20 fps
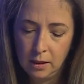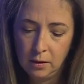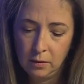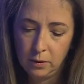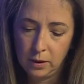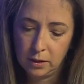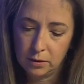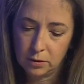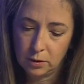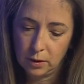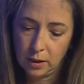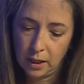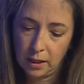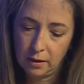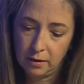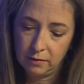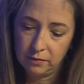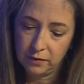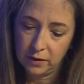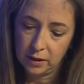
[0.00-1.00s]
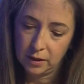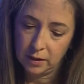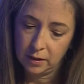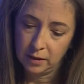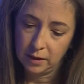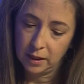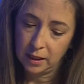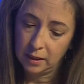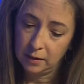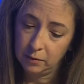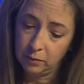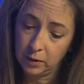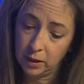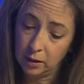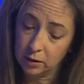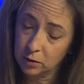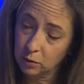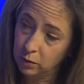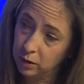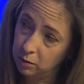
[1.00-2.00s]
We
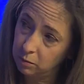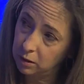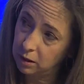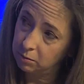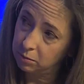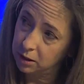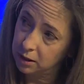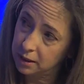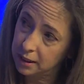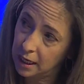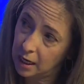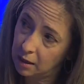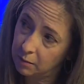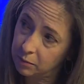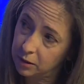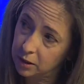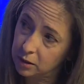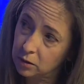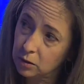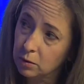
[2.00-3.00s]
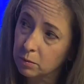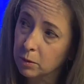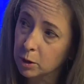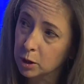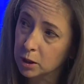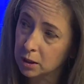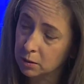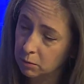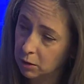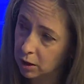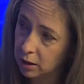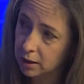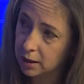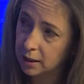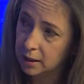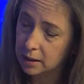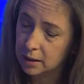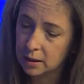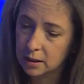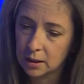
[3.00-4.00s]
also want to be able to tap into emerging
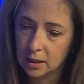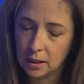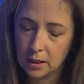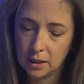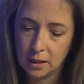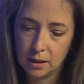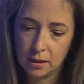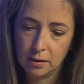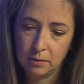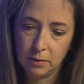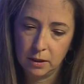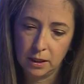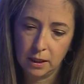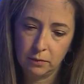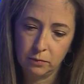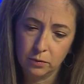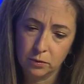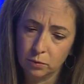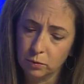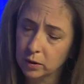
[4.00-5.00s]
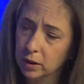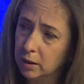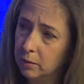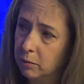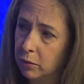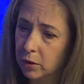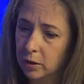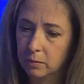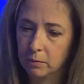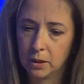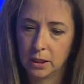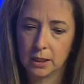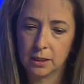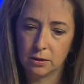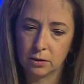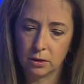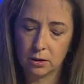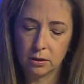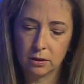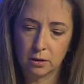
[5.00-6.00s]
markets, and that was really important because
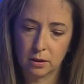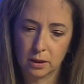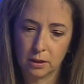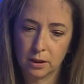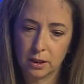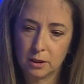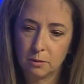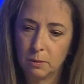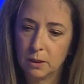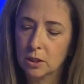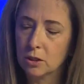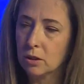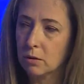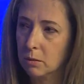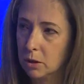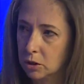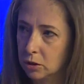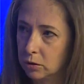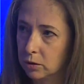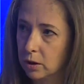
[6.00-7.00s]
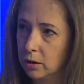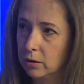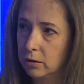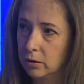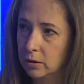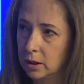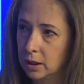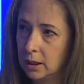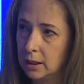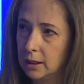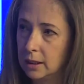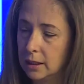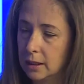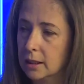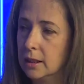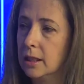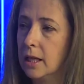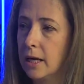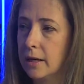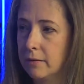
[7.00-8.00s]
there has been so much growth in
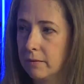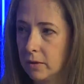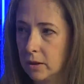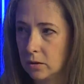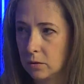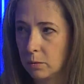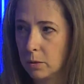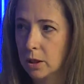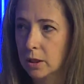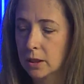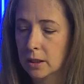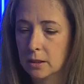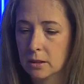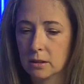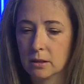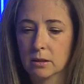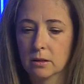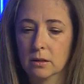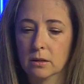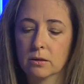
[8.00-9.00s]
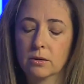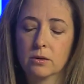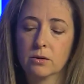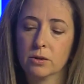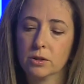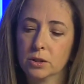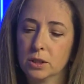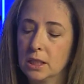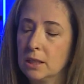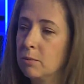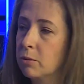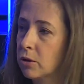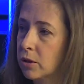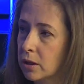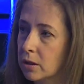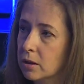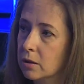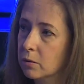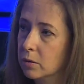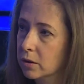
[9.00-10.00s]
a lot of these markets so they're deeper
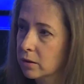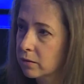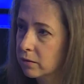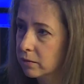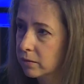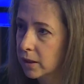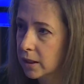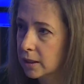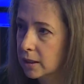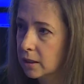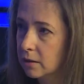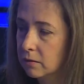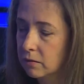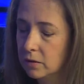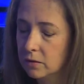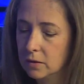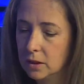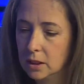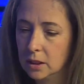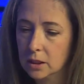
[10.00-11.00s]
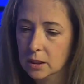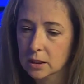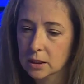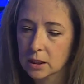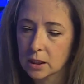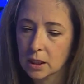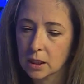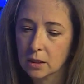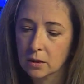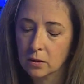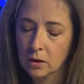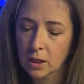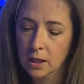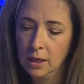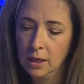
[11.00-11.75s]
than they were like 10, 15 years ago.